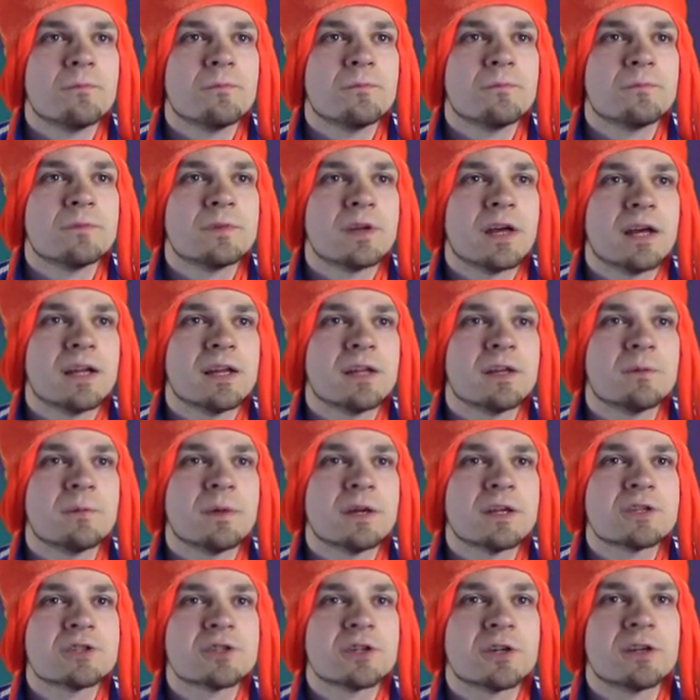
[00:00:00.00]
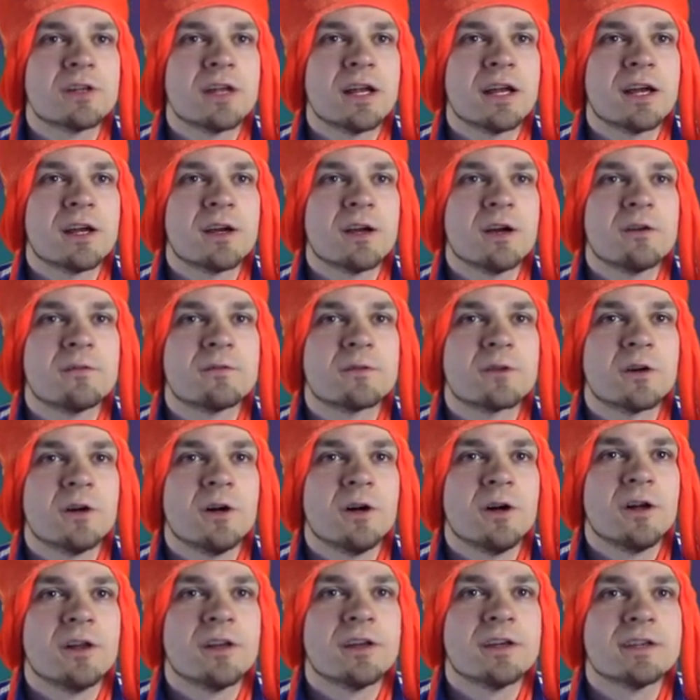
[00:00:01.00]
Yeah, I need to make sure that I cover
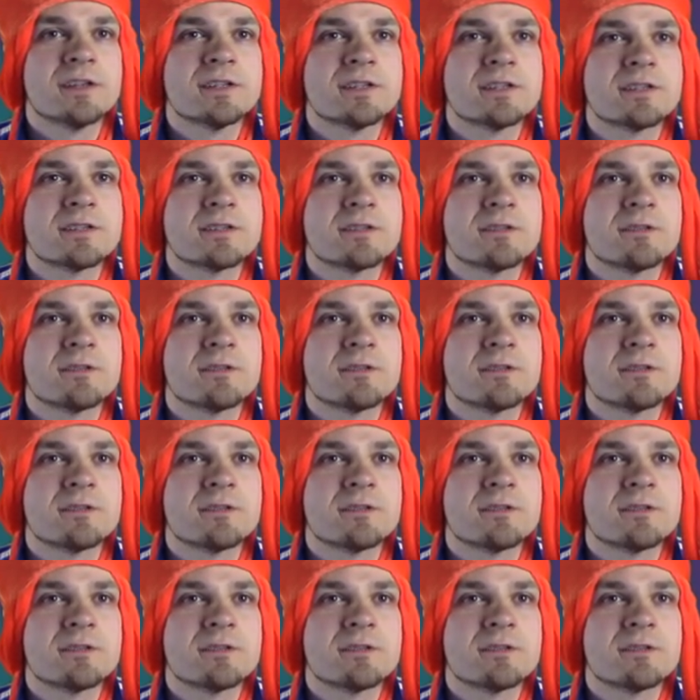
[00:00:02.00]
all this.